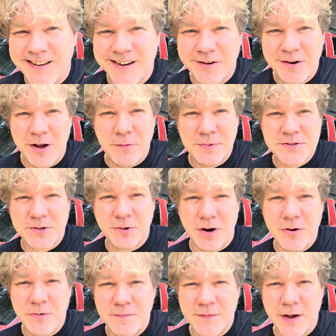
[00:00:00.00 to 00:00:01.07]
you know, help us
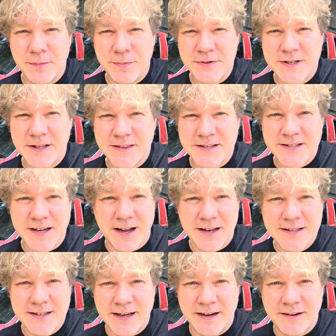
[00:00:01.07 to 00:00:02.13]
grow, help us get this
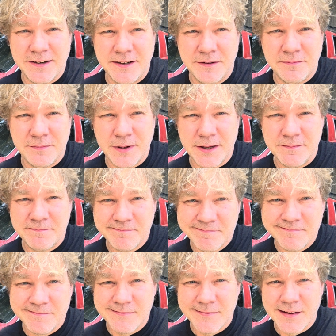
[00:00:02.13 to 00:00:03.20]
content out here. But
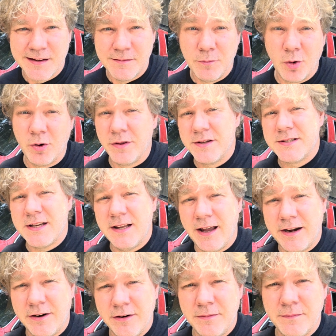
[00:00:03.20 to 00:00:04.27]
more on the Z
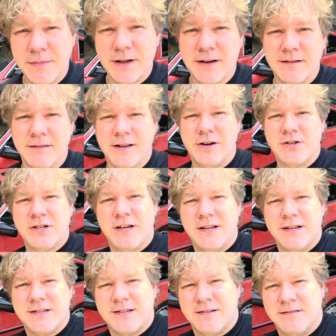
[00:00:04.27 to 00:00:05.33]
later, but there she
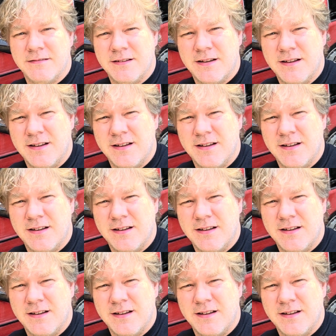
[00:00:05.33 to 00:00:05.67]
is.